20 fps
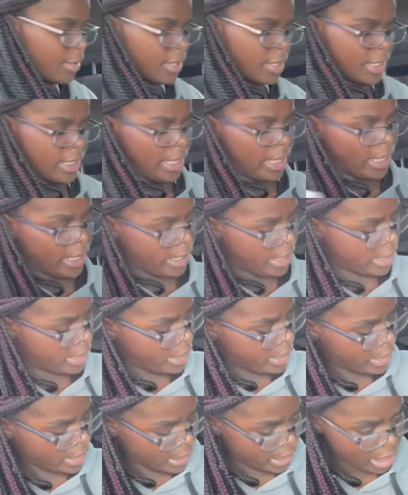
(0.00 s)
my
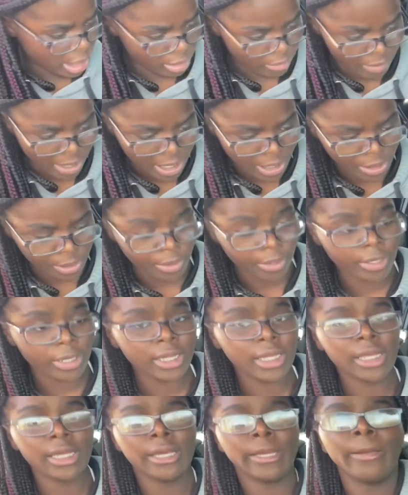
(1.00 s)
contacts.
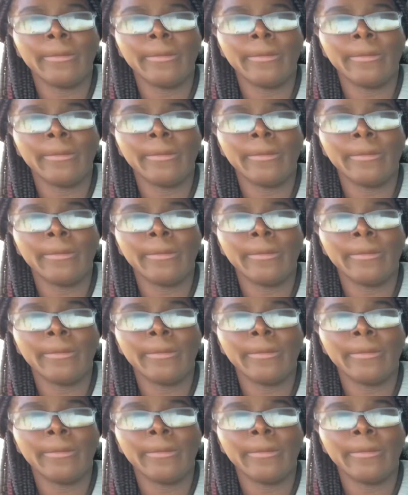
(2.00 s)
But yeah, don't